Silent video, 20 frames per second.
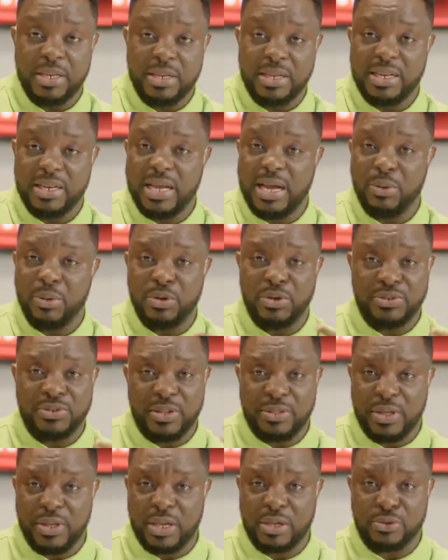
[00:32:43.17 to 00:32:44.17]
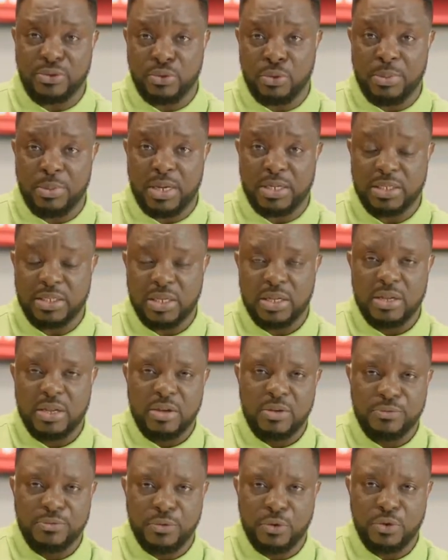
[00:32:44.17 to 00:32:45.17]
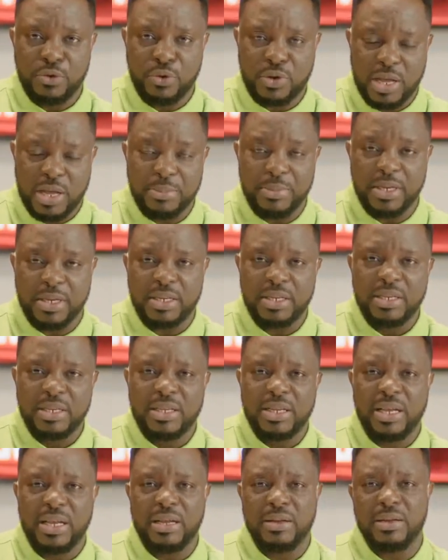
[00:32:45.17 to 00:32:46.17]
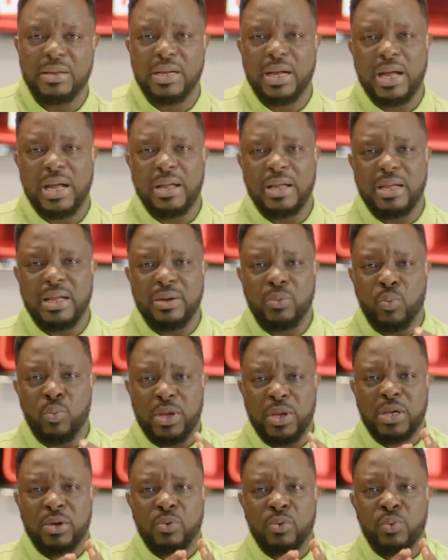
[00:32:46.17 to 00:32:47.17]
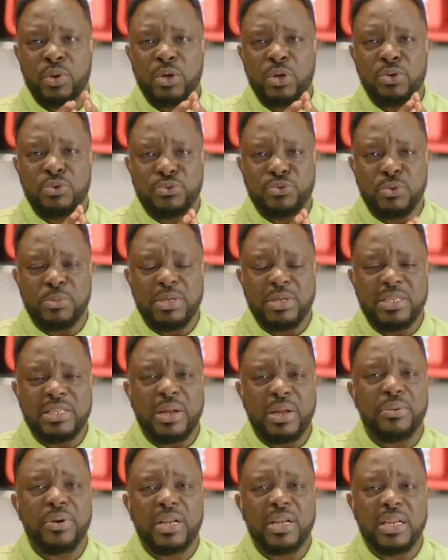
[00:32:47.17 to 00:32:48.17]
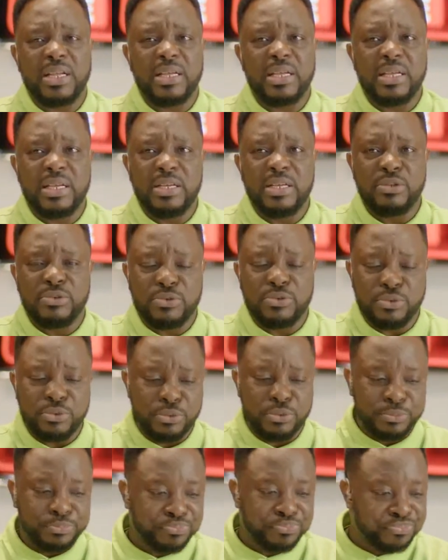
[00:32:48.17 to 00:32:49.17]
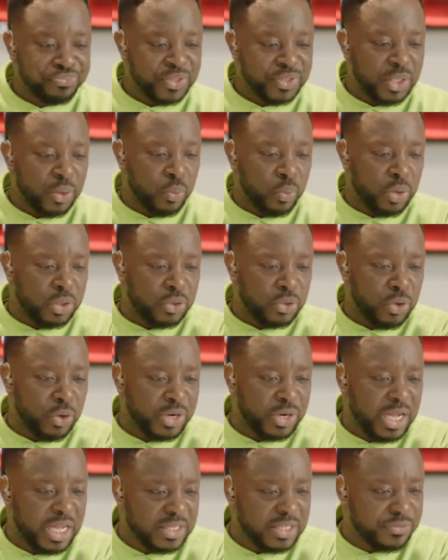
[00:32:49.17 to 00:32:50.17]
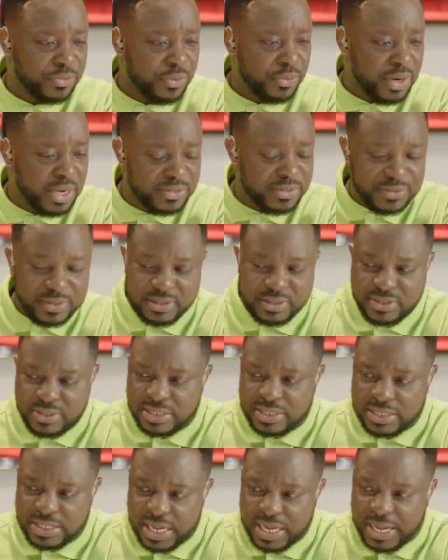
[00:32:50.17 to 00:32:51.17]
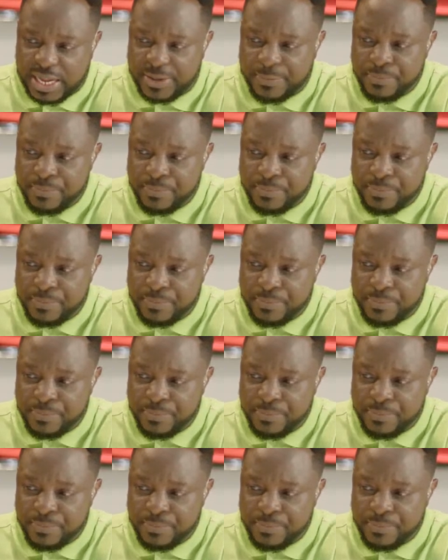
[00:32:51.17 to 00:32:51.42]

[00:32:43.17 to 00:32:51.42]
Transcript: And I want to say thank you so much for your coming. We're going to zoom in directly into what God has for us today.